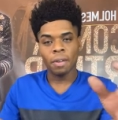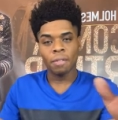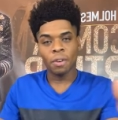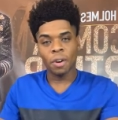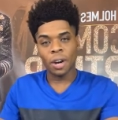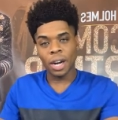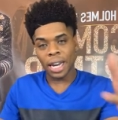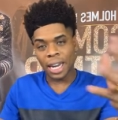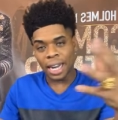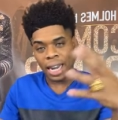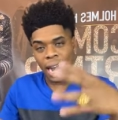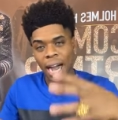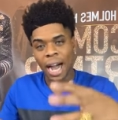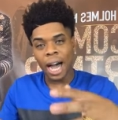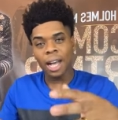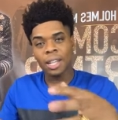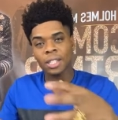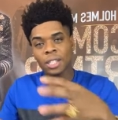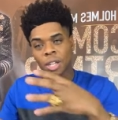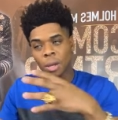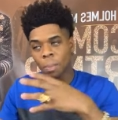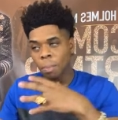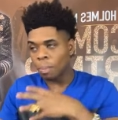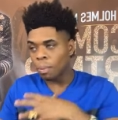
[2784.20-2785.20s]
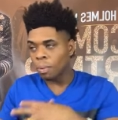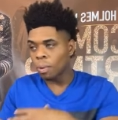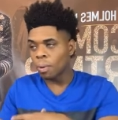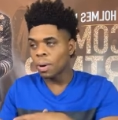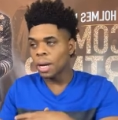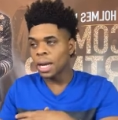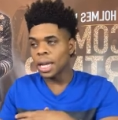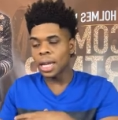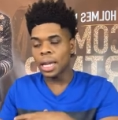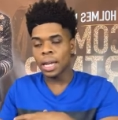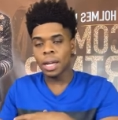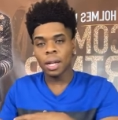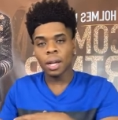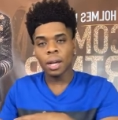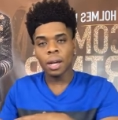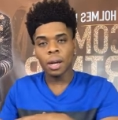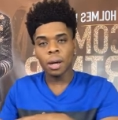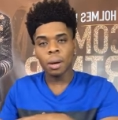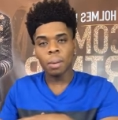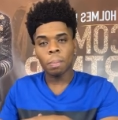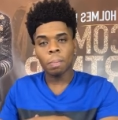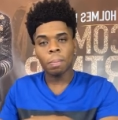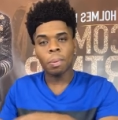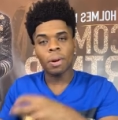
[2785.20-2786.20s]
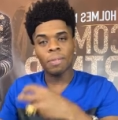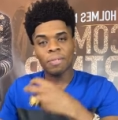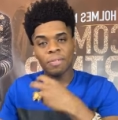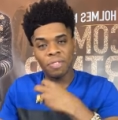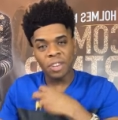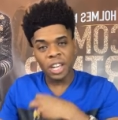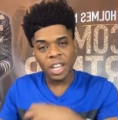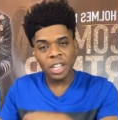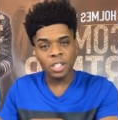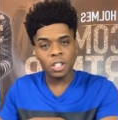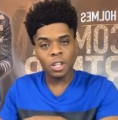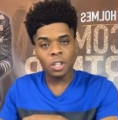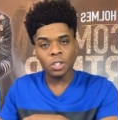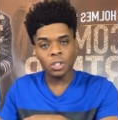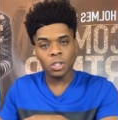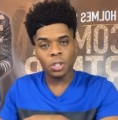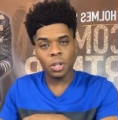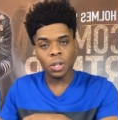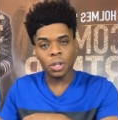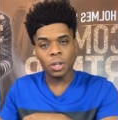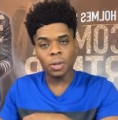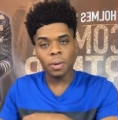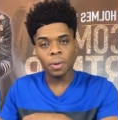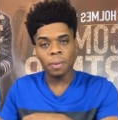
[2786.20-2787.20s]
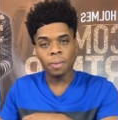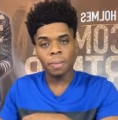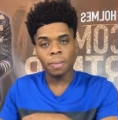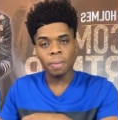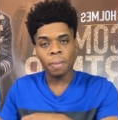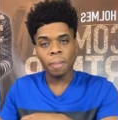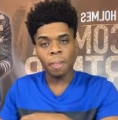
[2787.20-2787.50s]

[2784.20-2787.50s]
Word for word: for God to bring provision to you.